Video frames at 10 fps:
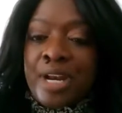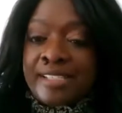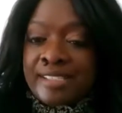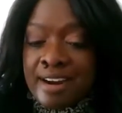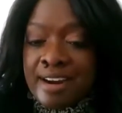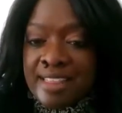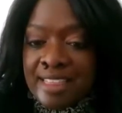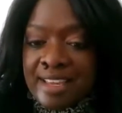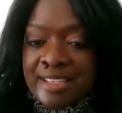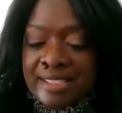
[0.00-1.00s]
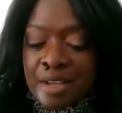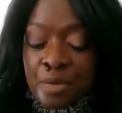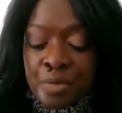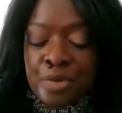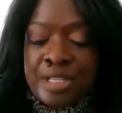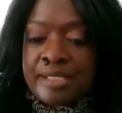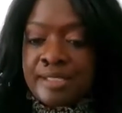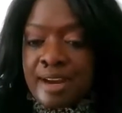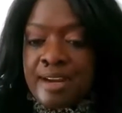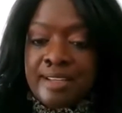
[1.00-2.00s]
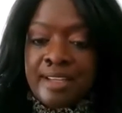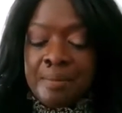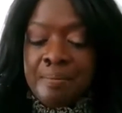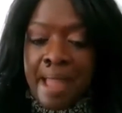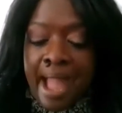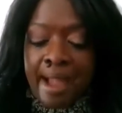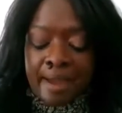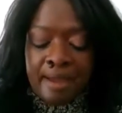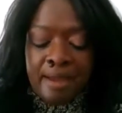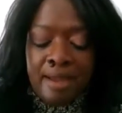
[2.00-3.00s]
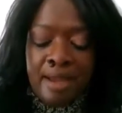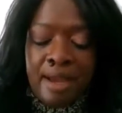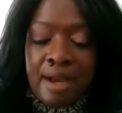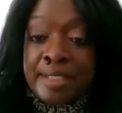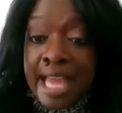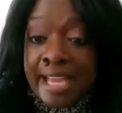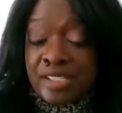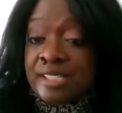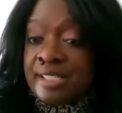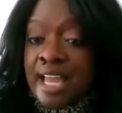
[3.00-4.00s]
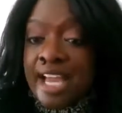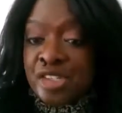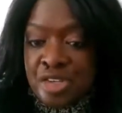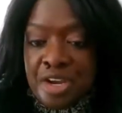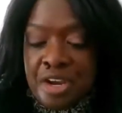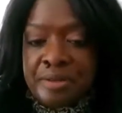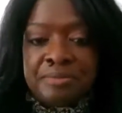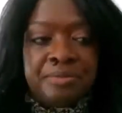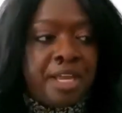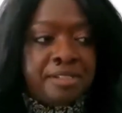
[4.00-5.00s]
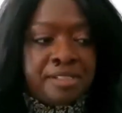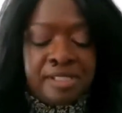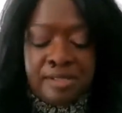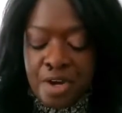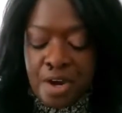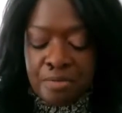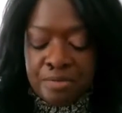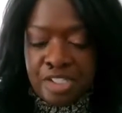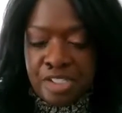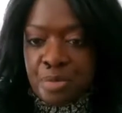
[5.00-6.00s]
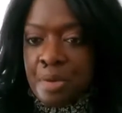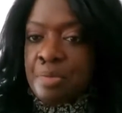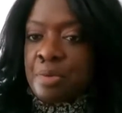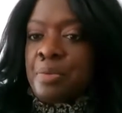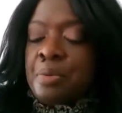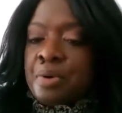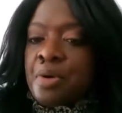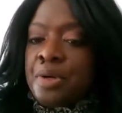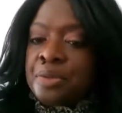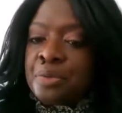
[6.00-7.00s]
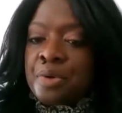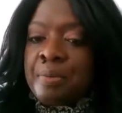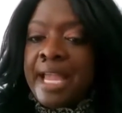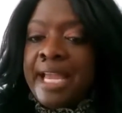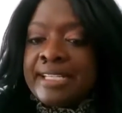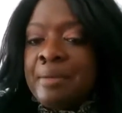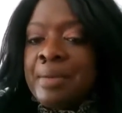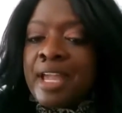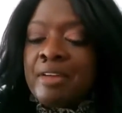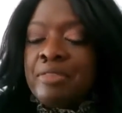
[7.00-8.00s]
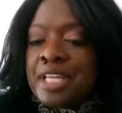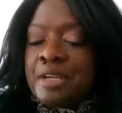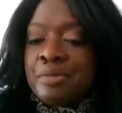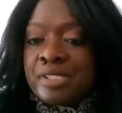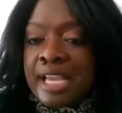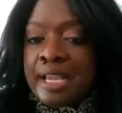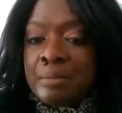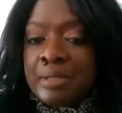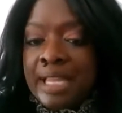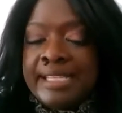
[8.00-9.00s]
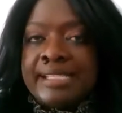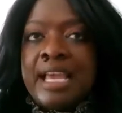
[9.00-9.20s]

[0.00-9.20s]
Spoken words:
I started this, or really started looking back on last year, and just remember we were going through a pandemic, everything was taking place,